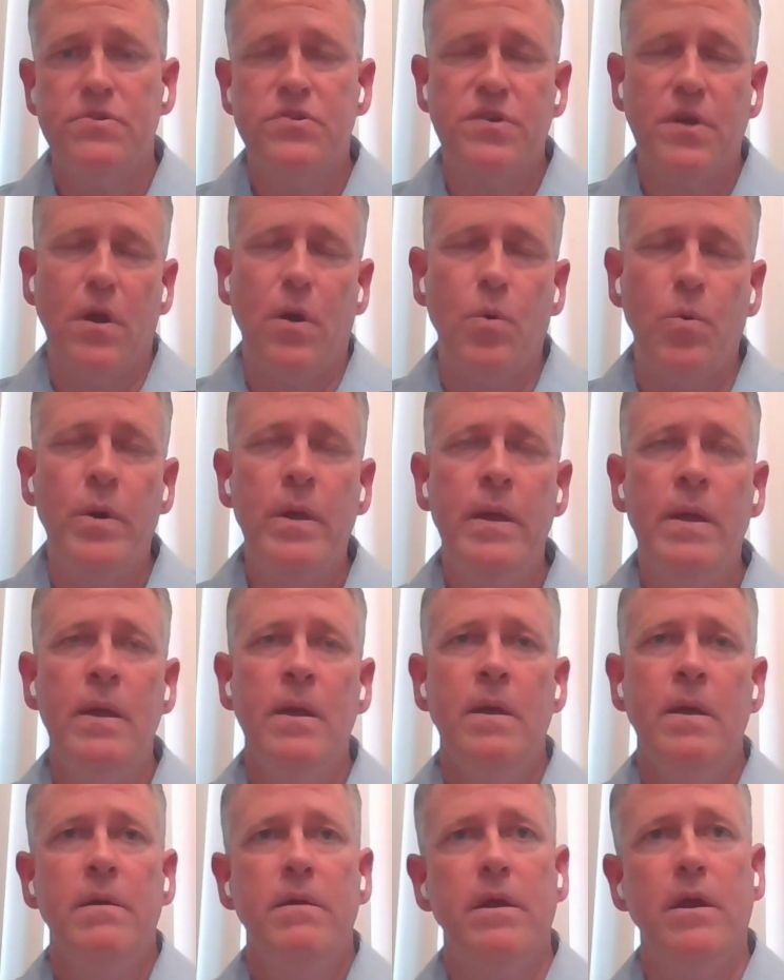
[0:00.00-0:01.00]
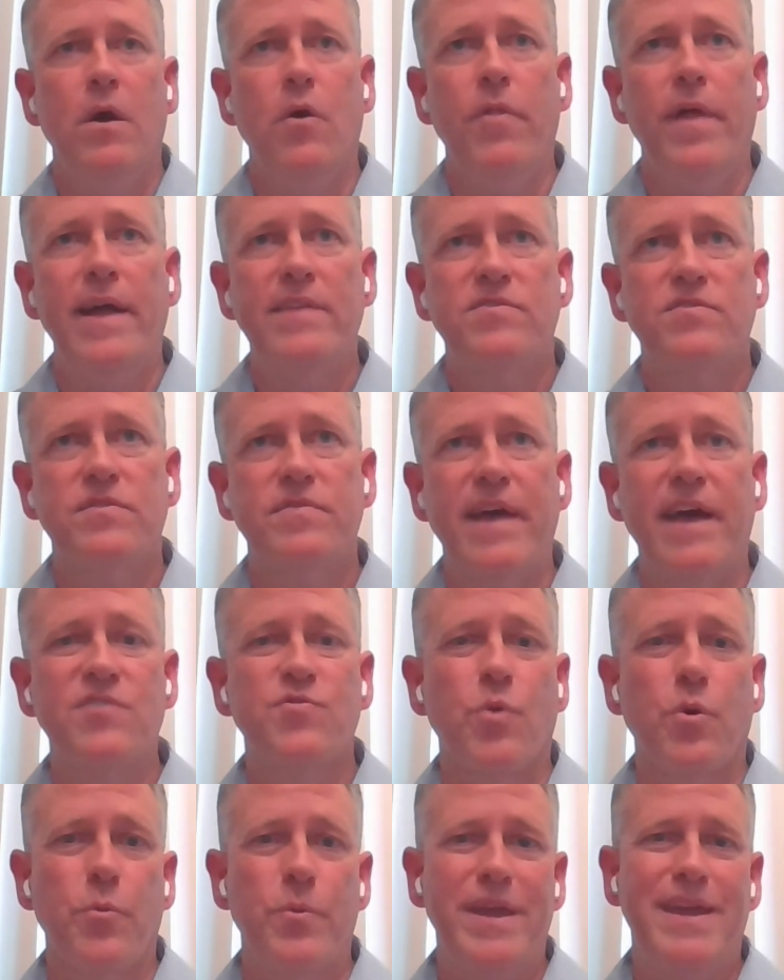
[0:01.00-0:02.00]
So that's
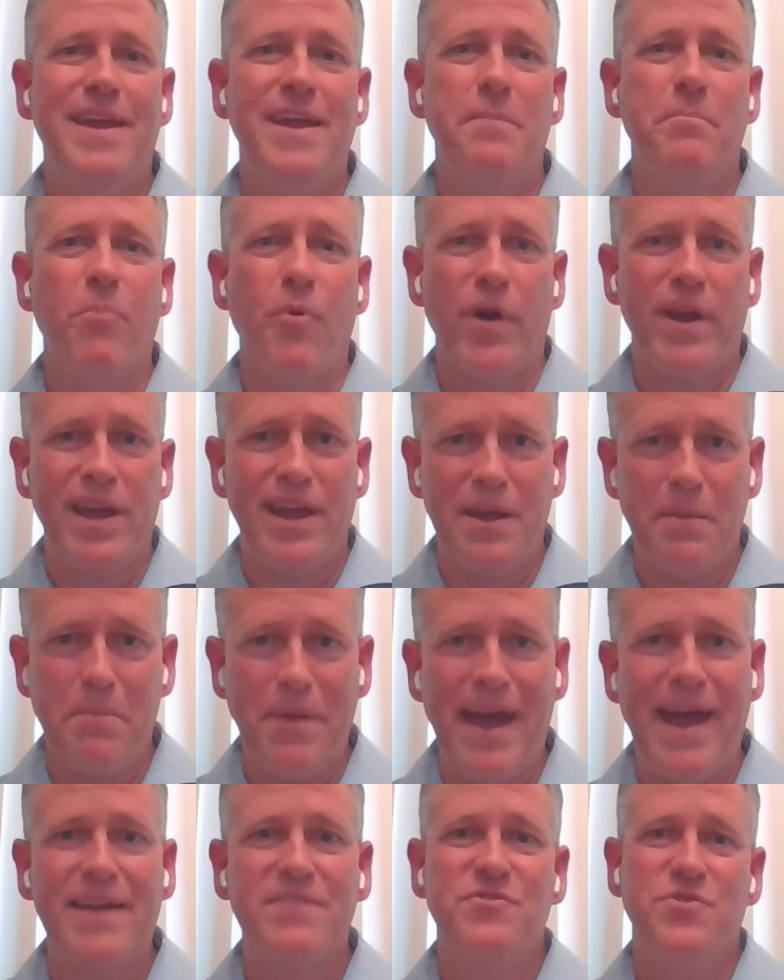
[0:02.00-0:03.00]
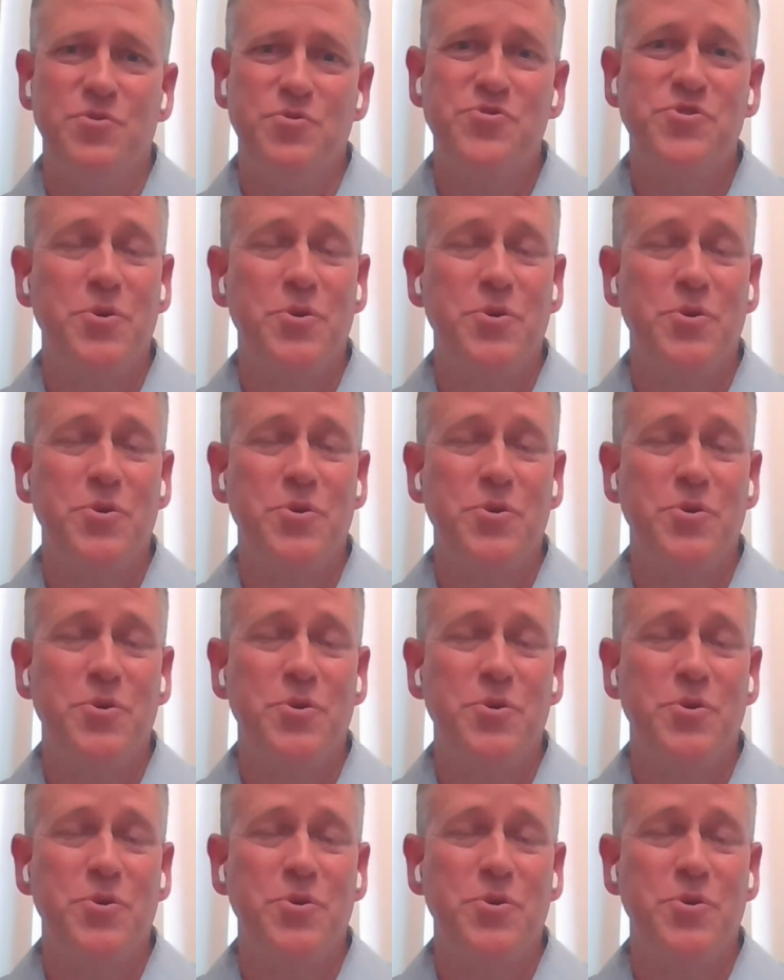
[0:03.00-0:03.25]
where we keep bringing it back to.